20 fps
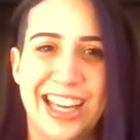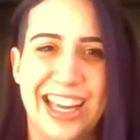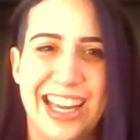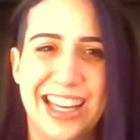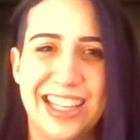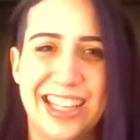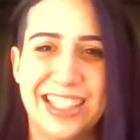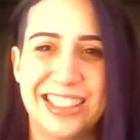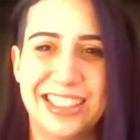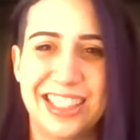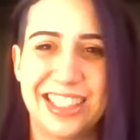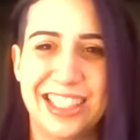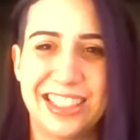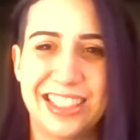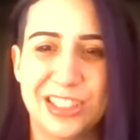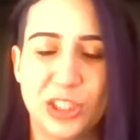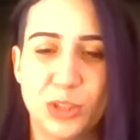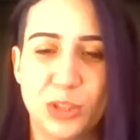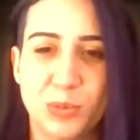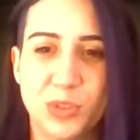And
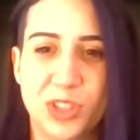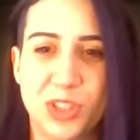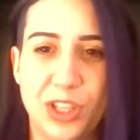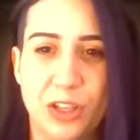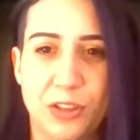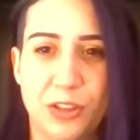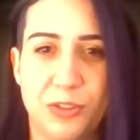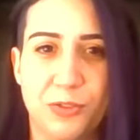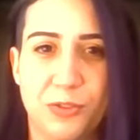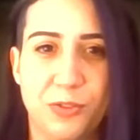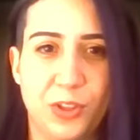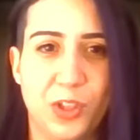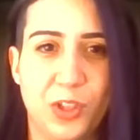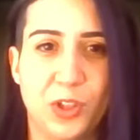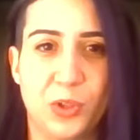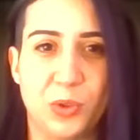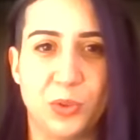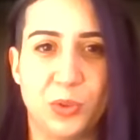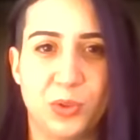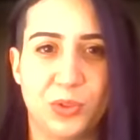in terms of,
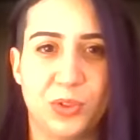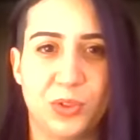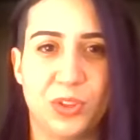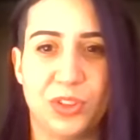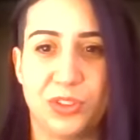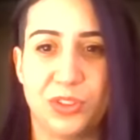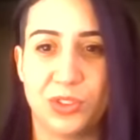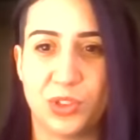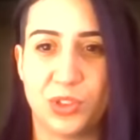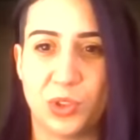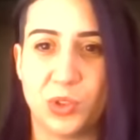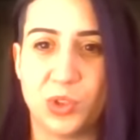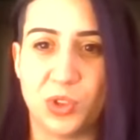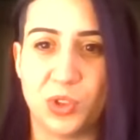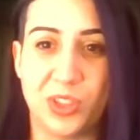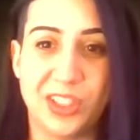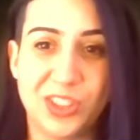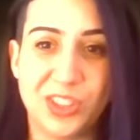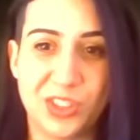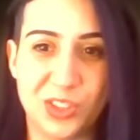
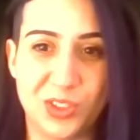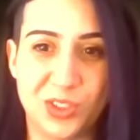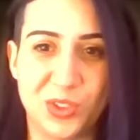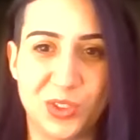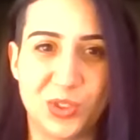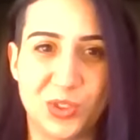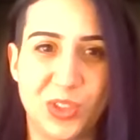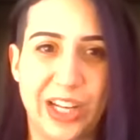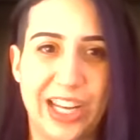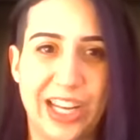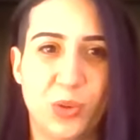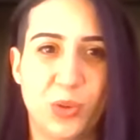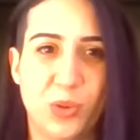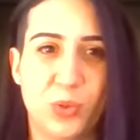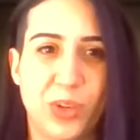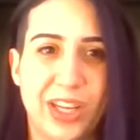social issues, right?